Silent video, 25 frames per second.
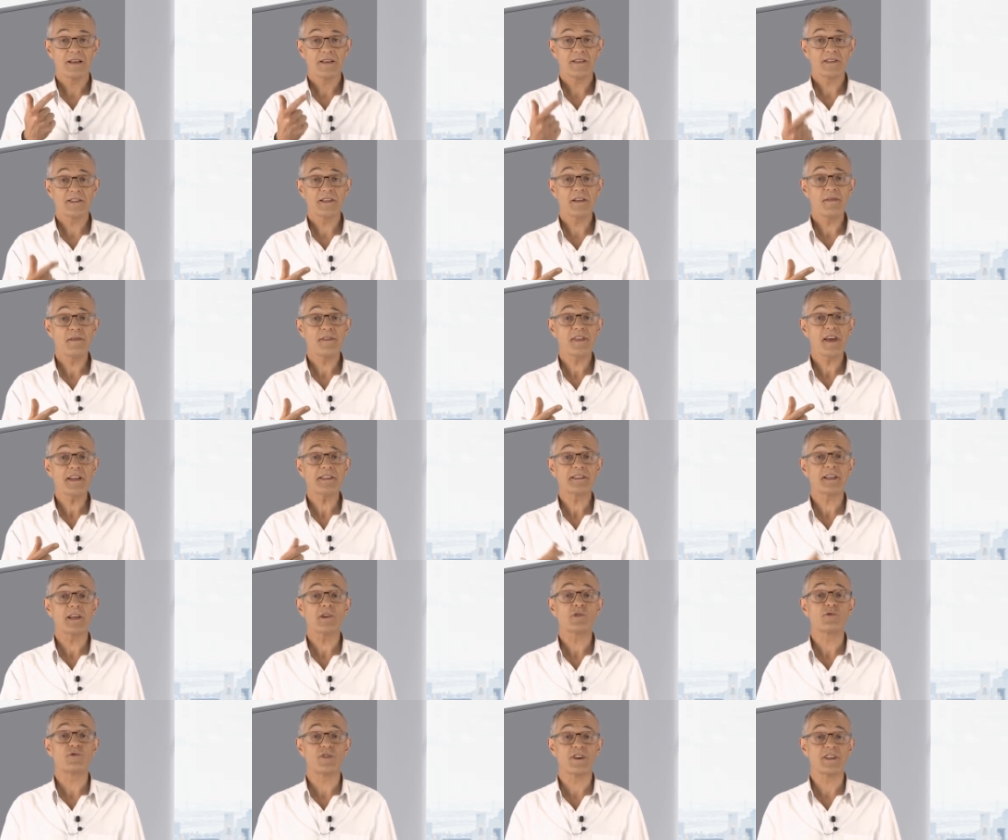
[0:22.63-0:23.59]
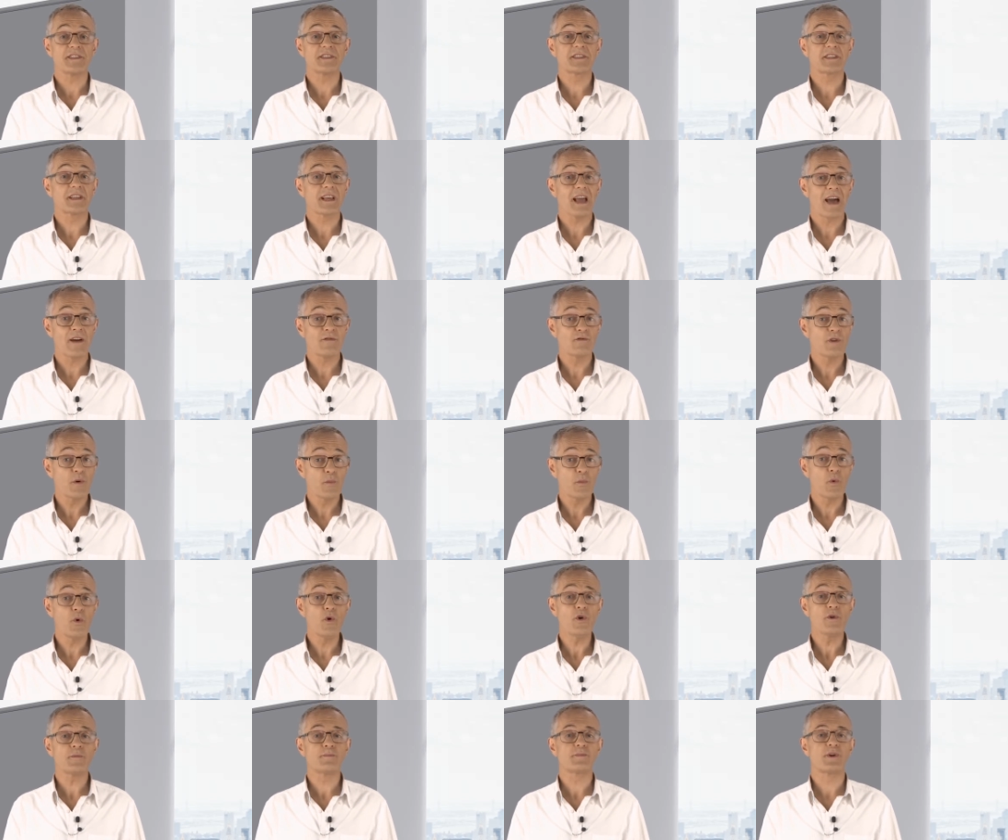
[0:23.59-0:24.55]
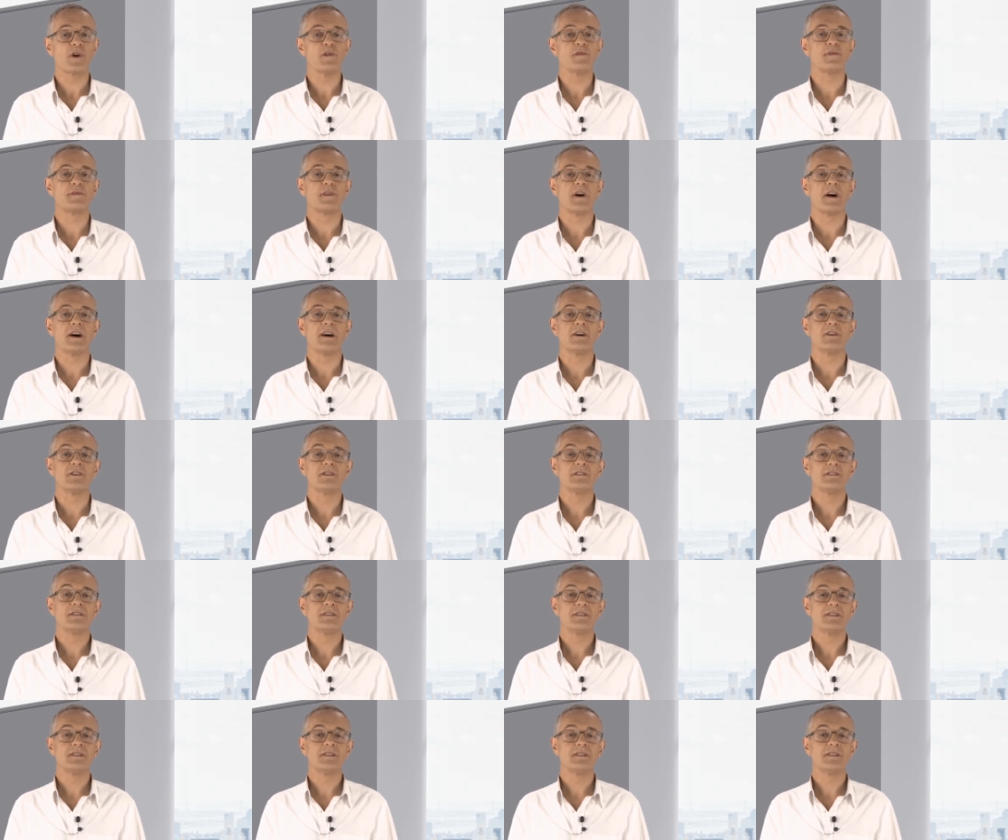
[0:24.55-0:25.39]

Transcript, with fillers: Synthetic Risk and Reward Profile.